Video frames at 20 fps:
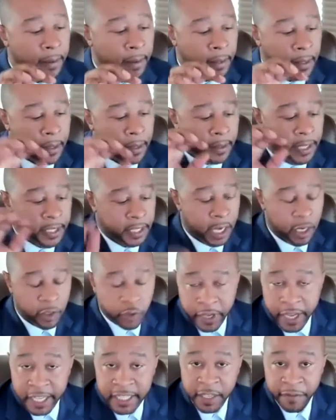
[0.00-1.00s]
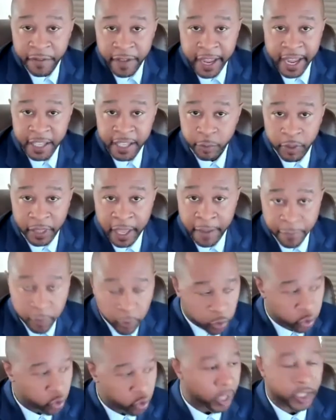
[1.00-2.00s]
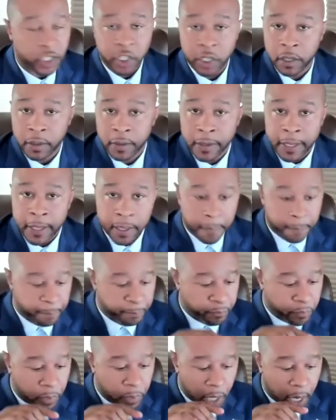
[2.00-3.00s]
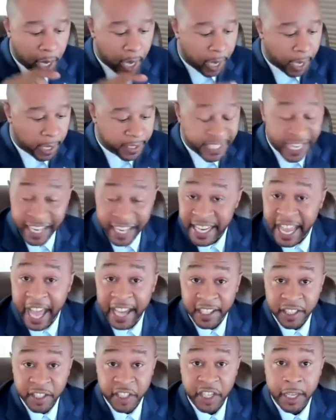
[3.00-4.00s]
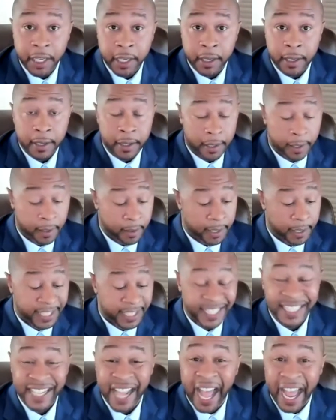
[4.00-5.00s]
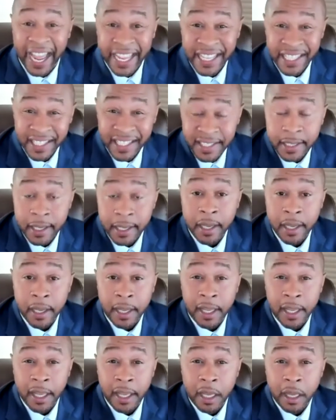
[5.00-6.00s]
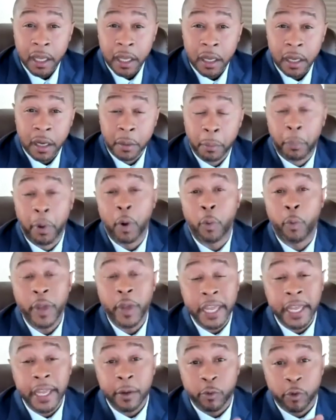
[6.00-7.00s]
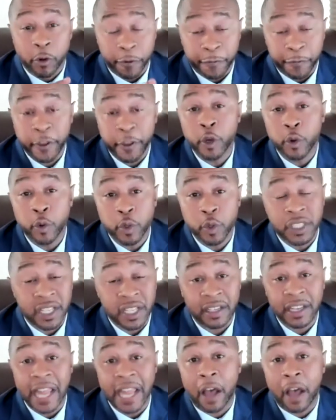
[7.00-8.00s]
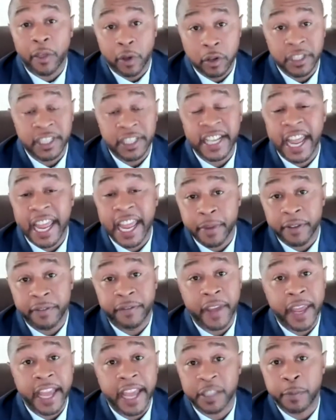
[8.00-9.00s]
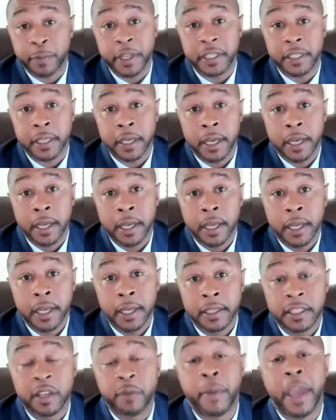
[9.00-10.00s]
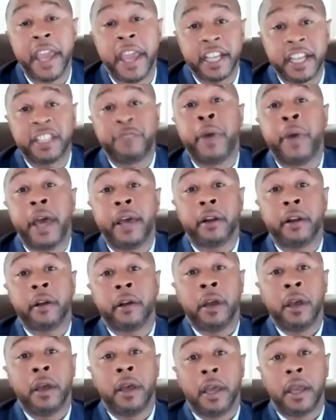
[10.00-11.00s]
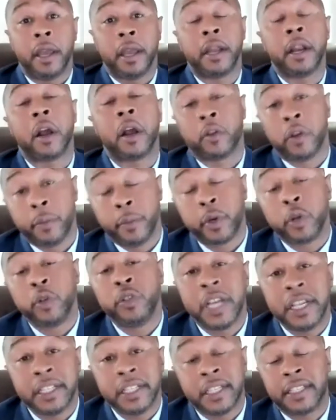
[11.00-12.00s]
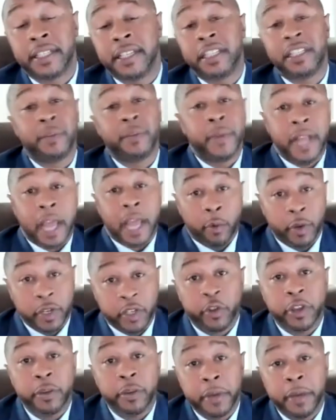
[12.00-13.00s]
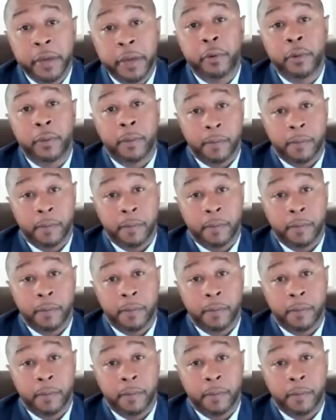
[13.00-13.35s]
this country has advanced with infrastructure, technology, science, but we refuse to allow those same advancements to make us better in our criminal justice system and how we treat people.